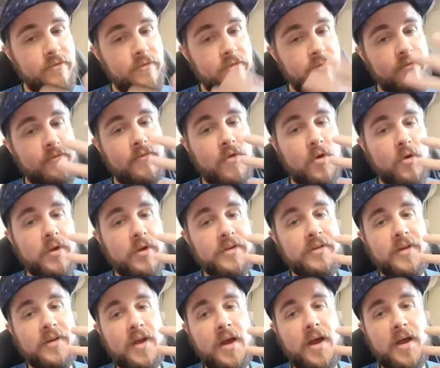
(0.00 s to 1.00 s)

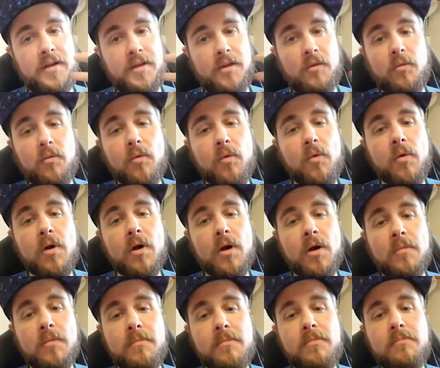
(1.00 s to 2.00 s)
Focus on the
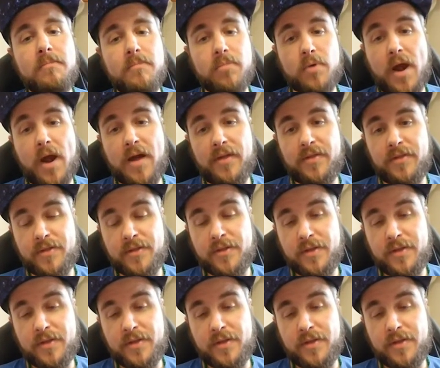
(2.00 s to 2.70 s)
warm breath